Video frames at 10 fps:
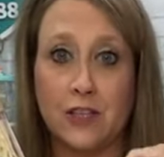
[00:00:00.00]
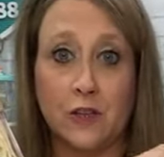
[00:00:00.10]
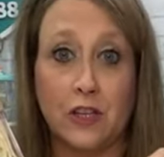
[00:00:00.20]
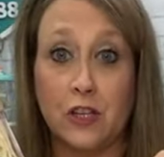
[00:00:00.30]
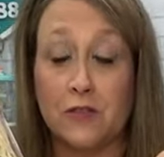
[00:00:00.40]
You
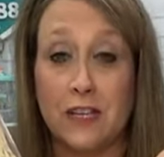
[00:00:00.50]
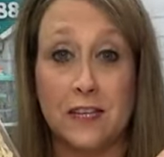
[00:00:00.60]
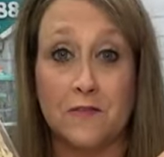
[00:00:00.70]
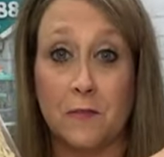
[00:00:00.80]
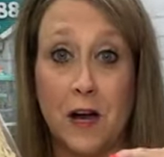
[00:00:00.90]
can use
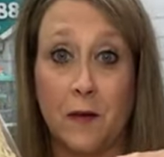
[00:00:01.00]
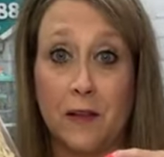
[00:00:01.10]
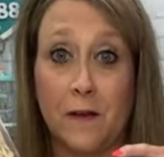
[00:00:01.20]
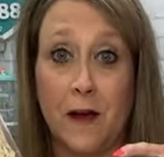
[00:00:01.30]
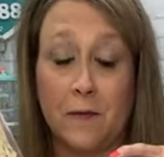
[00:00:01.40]
these from Hobby
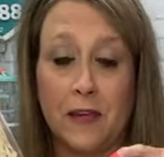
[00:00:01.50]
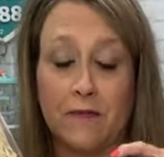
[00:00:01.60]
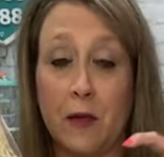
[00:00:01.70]
Lobby.